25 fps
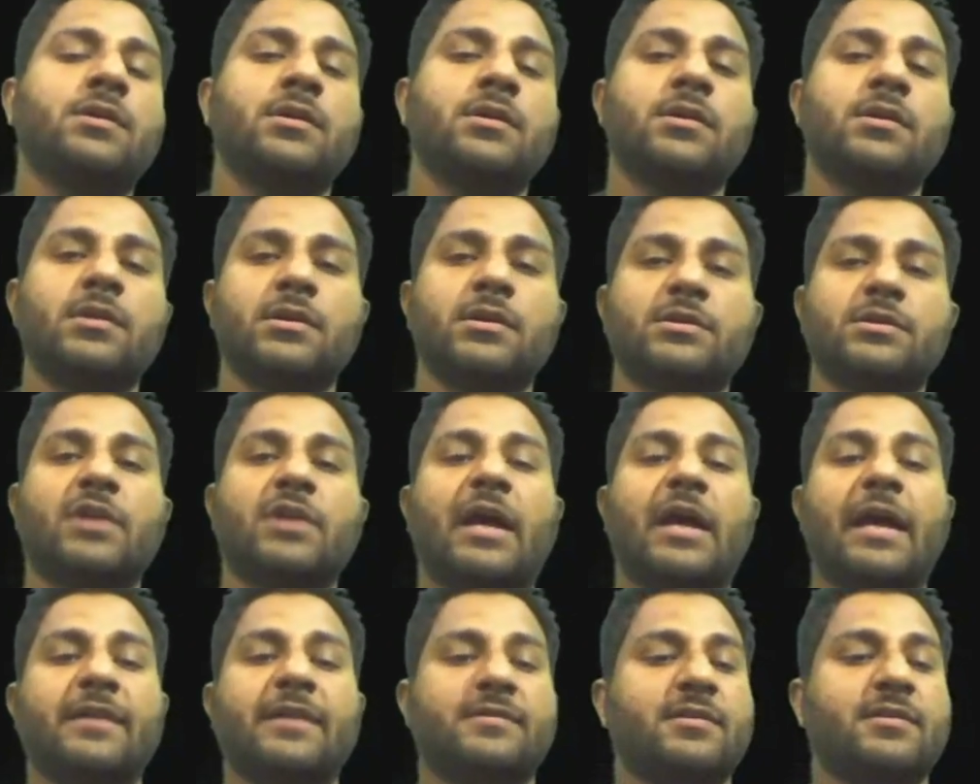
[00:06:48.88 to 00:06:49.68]
So
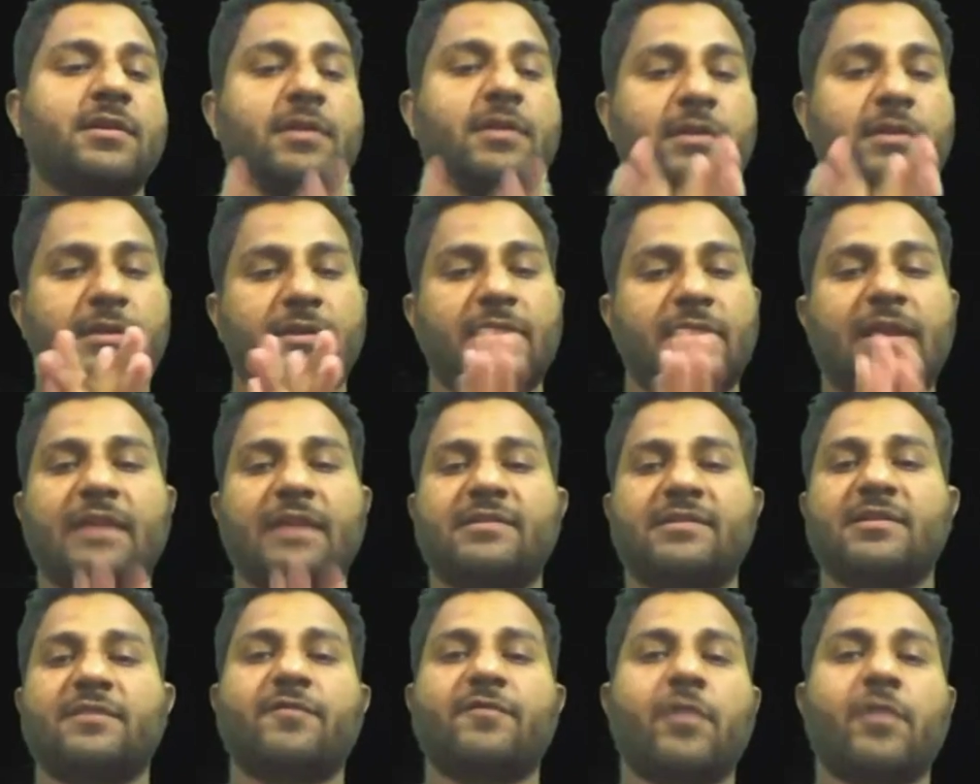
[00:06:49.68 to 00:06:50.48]
guys,
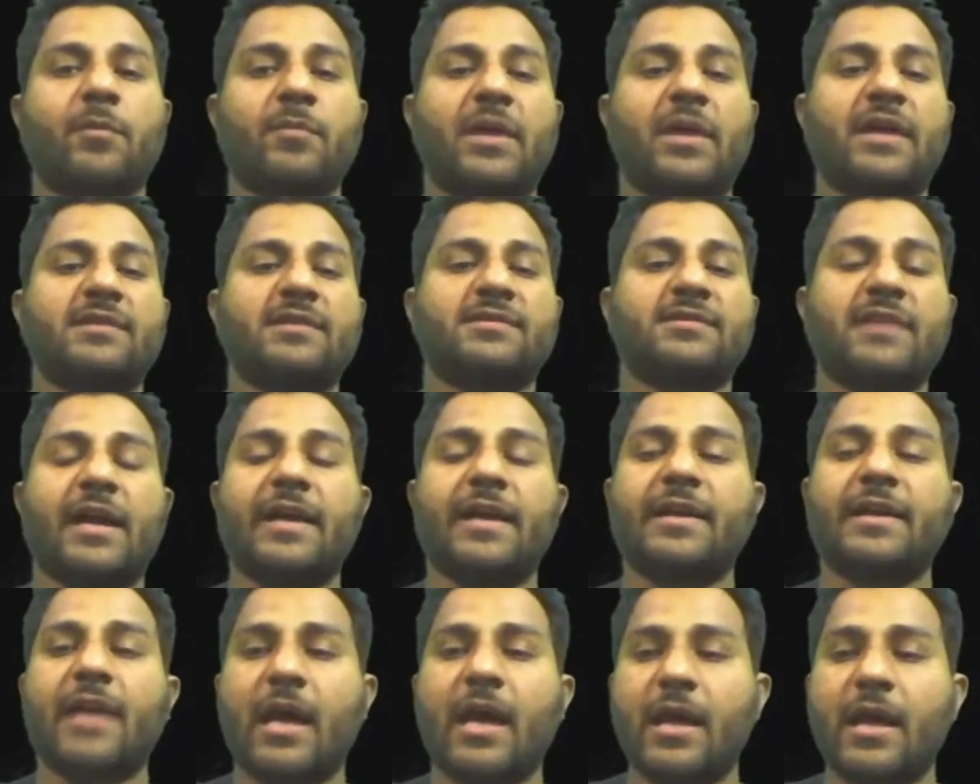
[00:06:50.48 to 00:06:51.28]
that's it from my
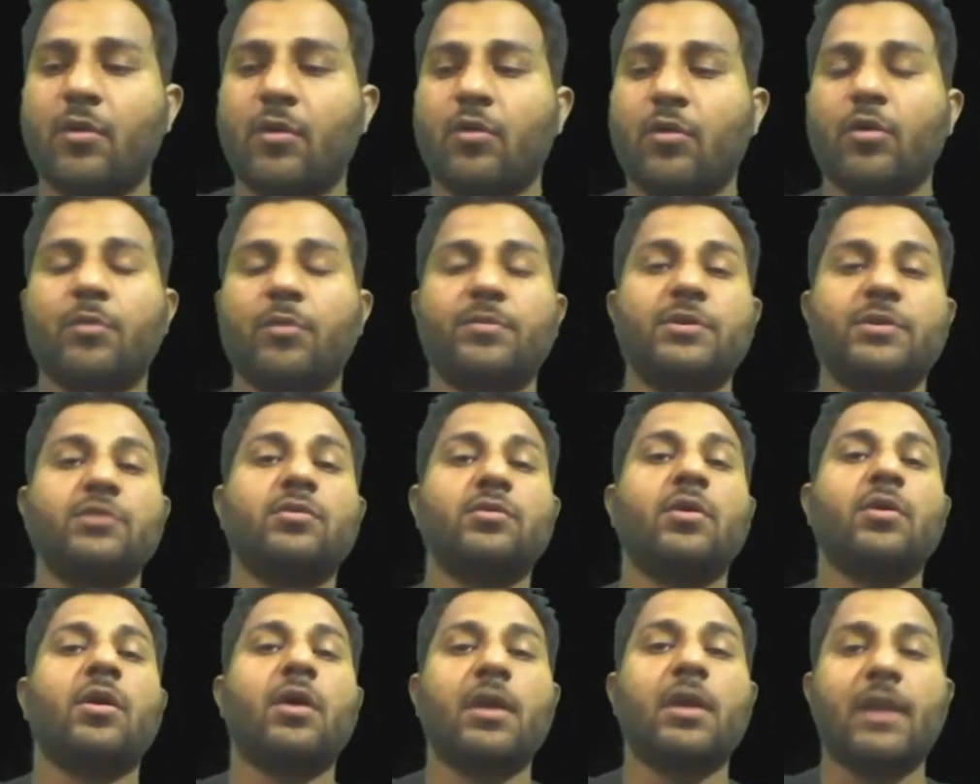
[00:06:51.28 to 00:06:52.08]
side. I hope you
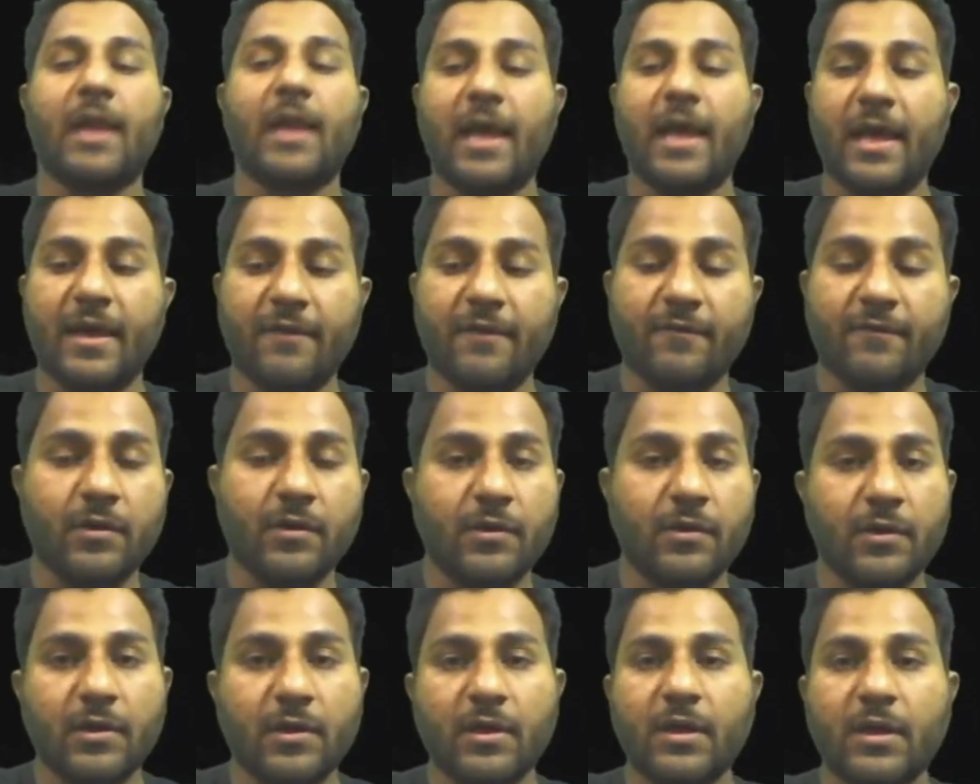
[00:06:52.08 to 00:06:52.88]
all have
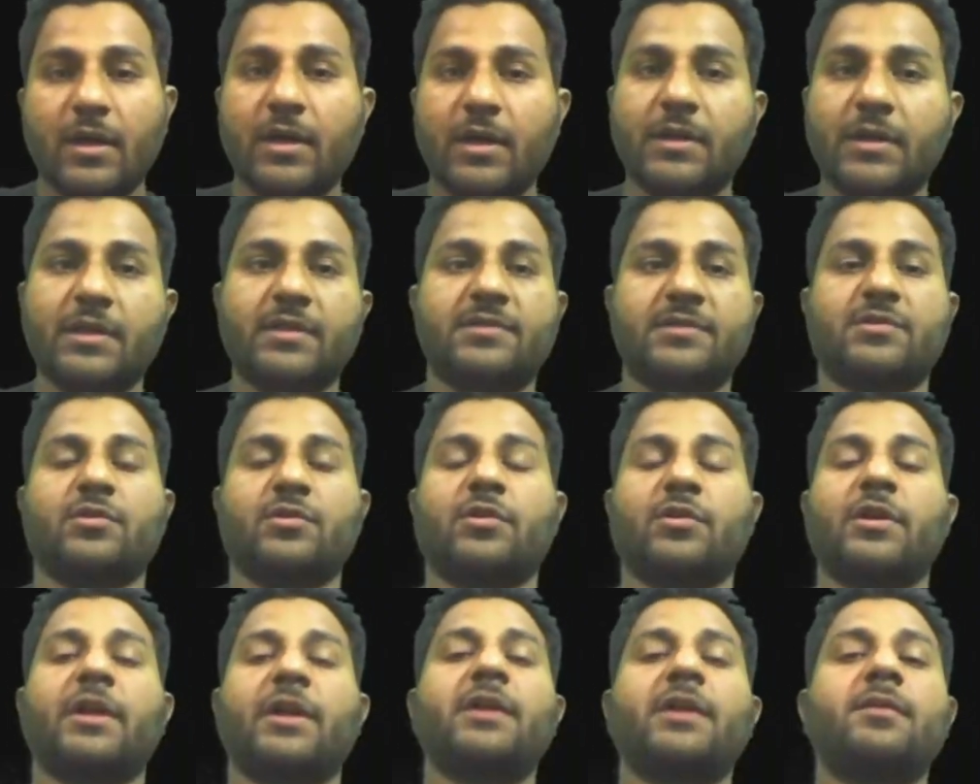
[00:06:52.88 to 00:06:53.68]

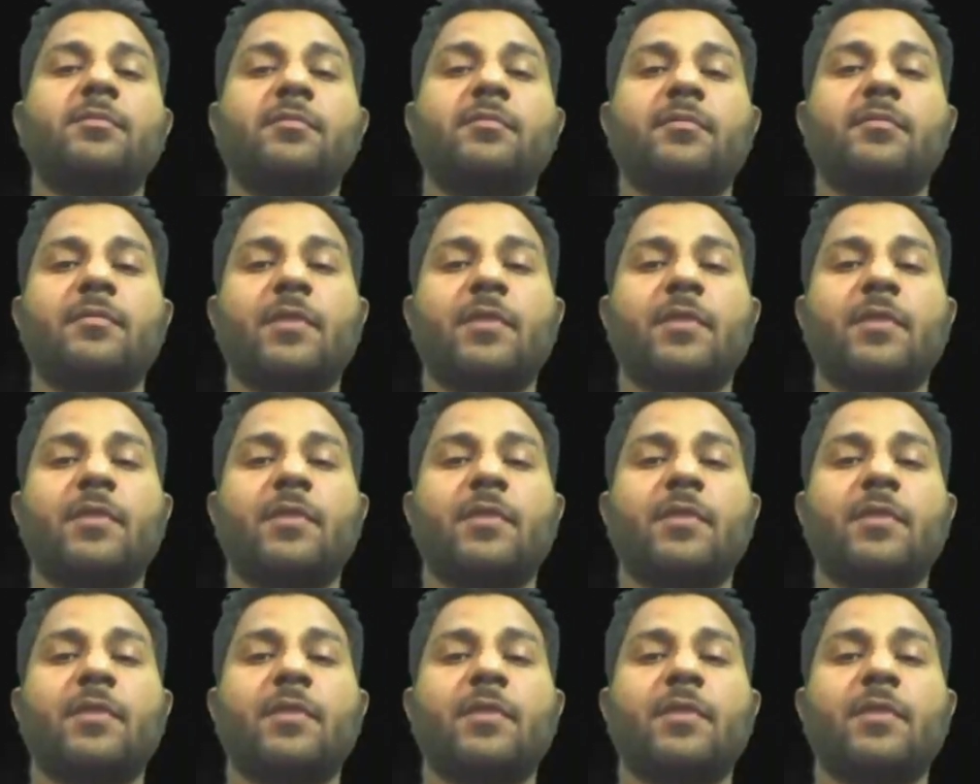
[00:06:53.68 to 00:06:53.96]
understood it.